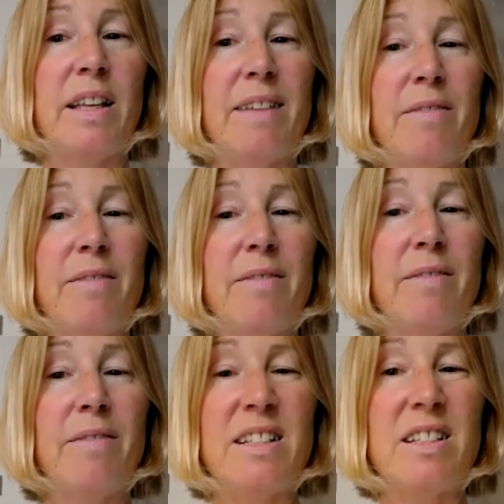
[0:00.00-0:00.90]
But the
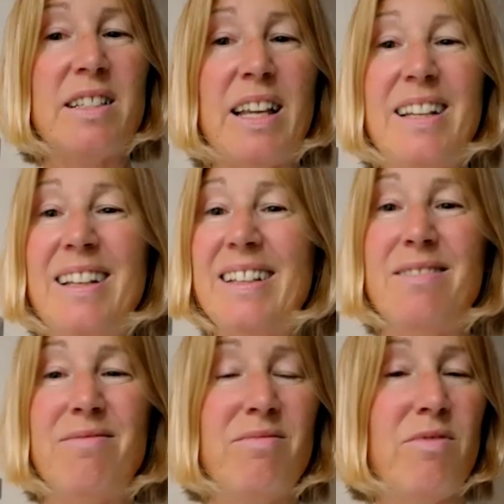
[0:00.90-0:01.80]
Environment Agency
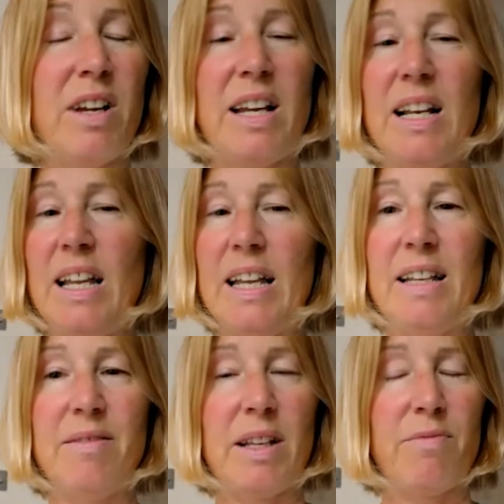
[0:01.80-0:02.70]
is
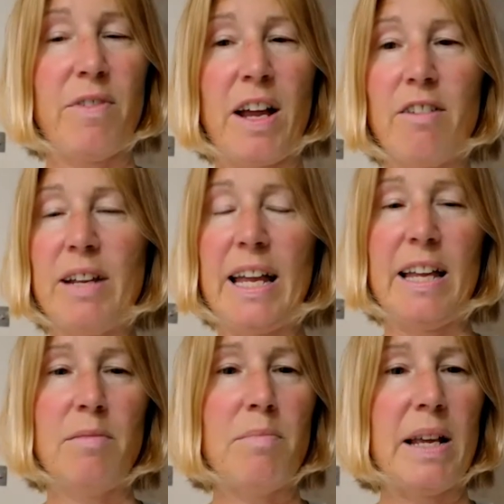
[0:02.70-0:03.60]
really very
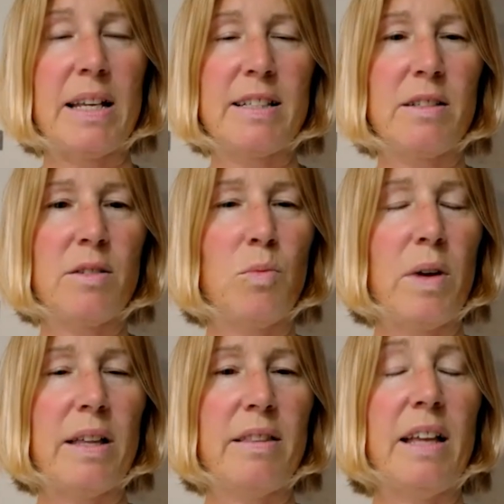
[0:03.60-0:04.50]
hit and miss
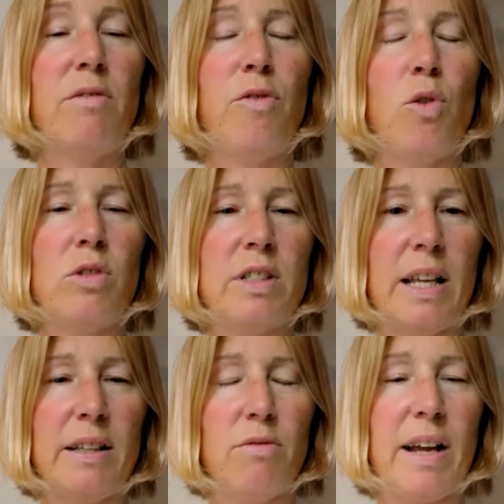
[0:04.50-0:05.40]
with
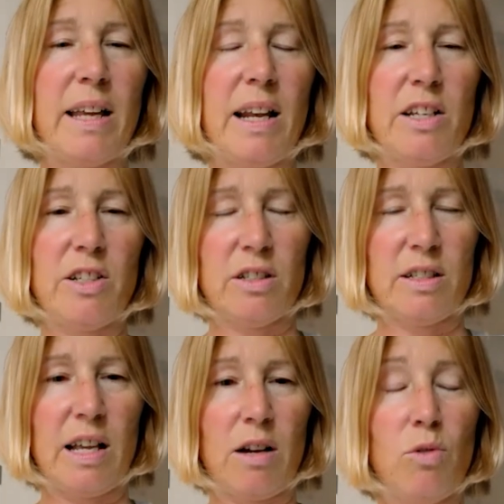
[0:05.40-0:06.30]
enforcing the
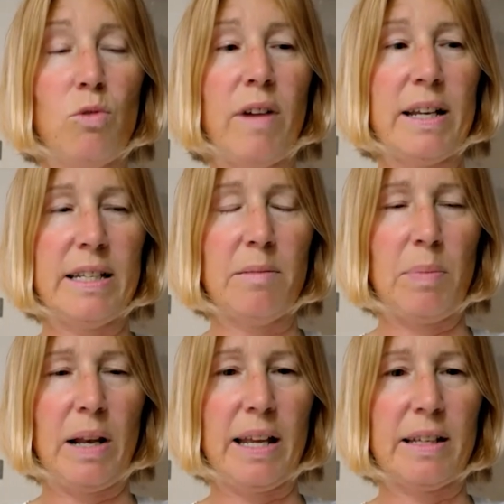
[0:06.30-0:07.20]
regulations that are already
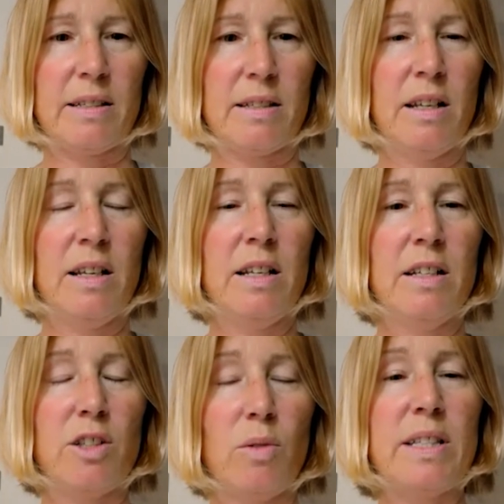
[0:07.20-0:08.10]
in place.
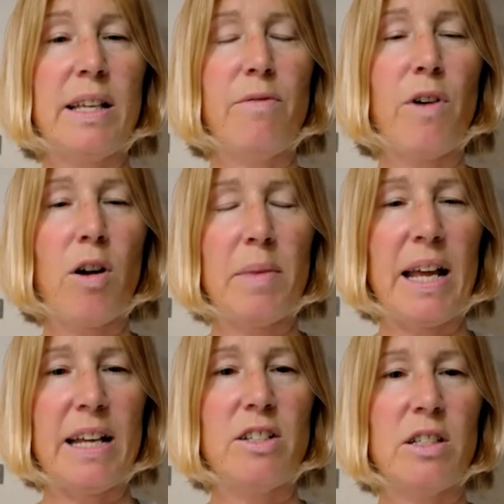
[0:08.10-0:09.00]
So it's the
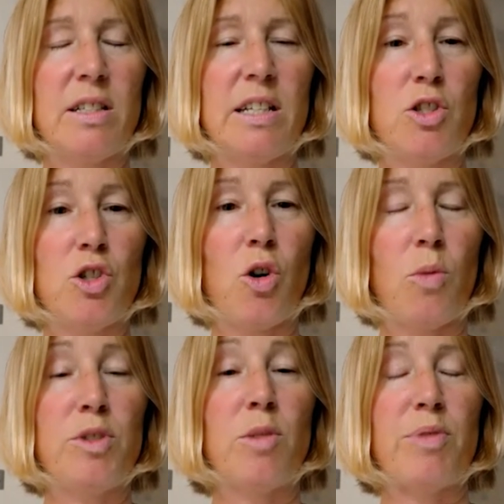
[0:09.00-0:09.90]
Environment Agency's
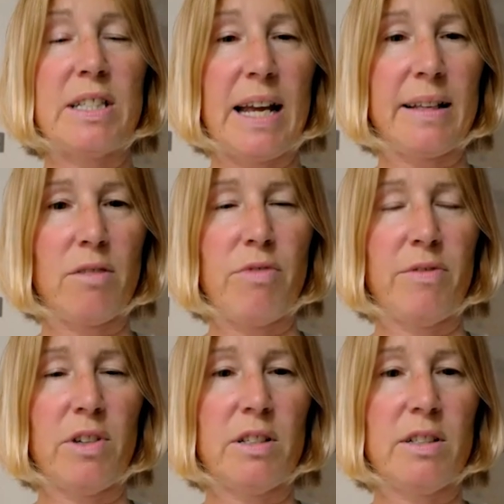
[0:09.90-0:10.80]
job to protect the
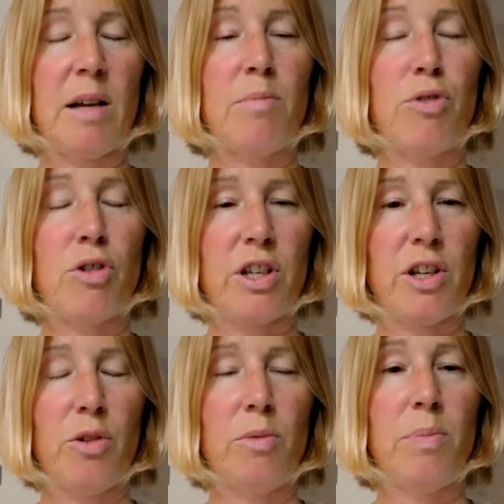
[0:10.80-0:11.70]
rivers and
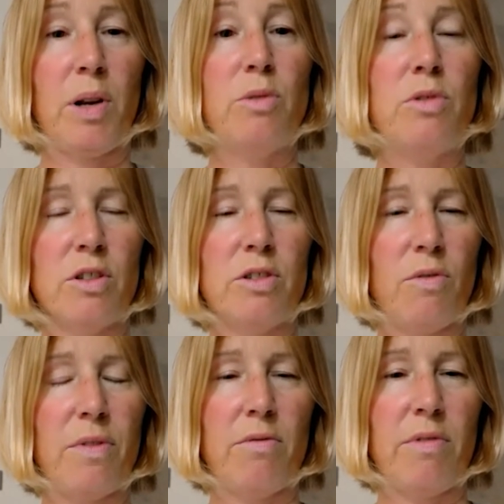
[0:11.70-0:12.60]
prosecute
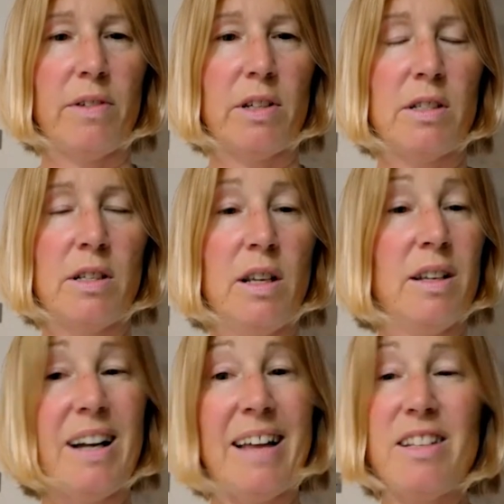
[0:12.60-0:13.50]
polluters of the rivers,
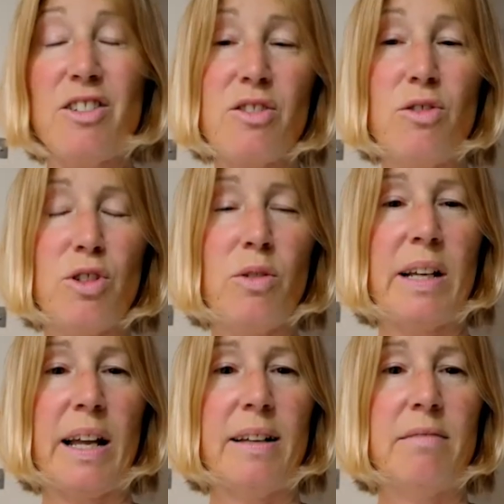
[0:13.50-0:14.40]
and they're just not
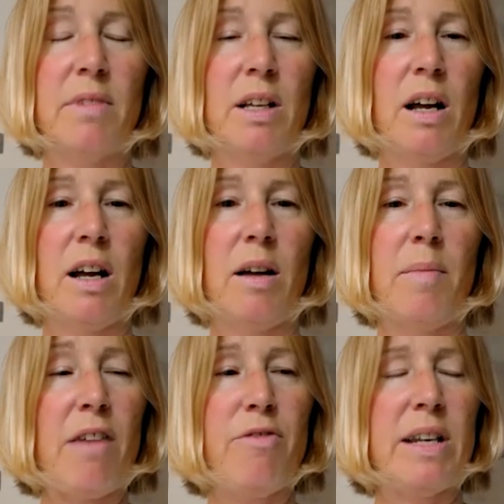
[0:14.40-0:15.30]
doing it.
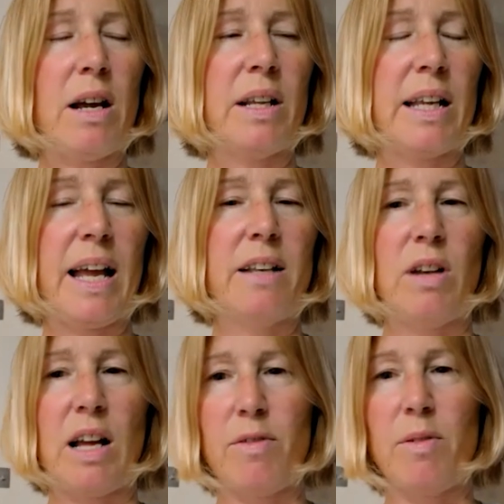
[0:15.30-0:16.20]
Every now and again,
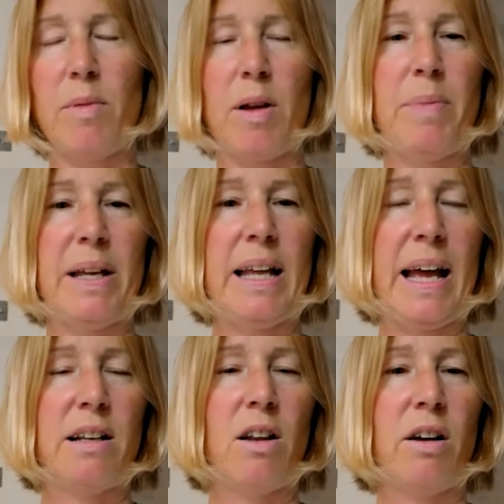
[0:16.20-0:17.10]
you'll have a big
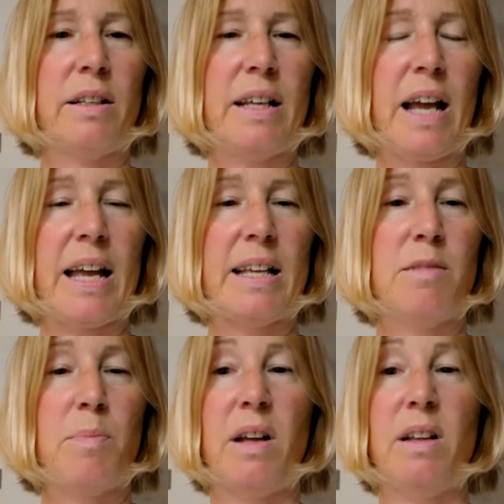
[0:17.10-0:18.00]
headline
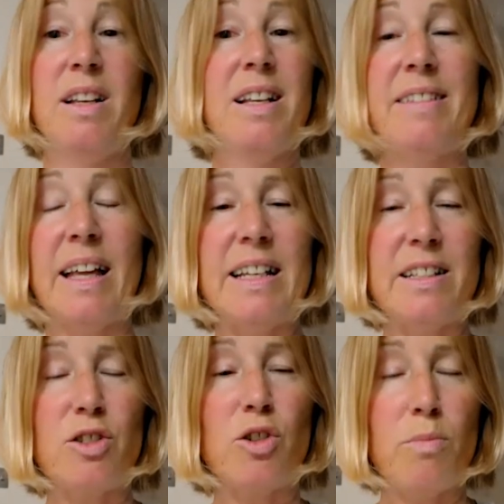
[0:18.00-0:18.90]
case, but they
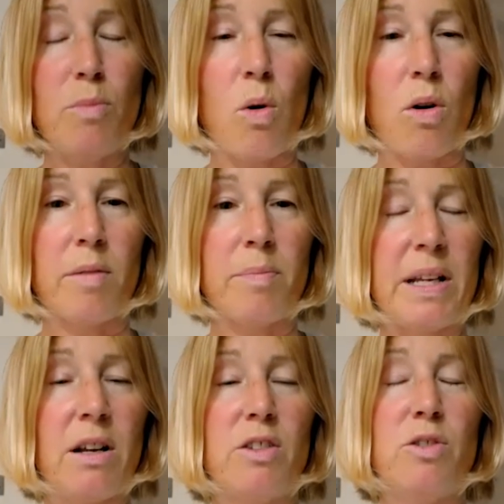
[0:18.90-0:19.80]
need to do more
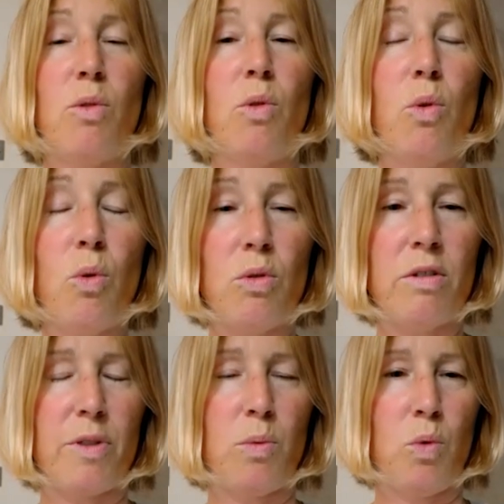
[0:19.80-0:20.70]
because
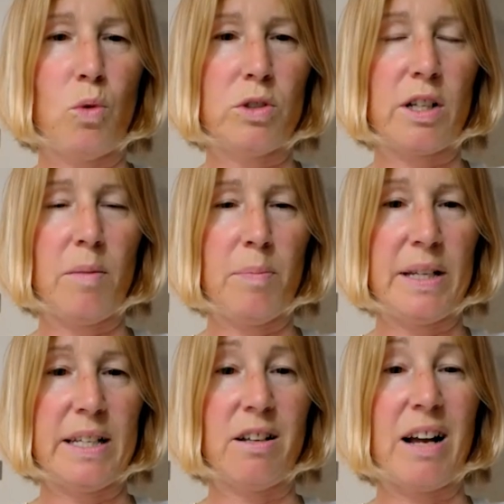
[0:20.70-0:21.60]
all of the water
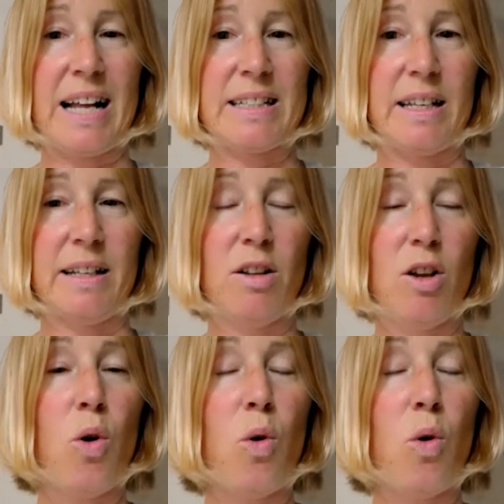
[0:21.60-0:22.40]
companies are at it.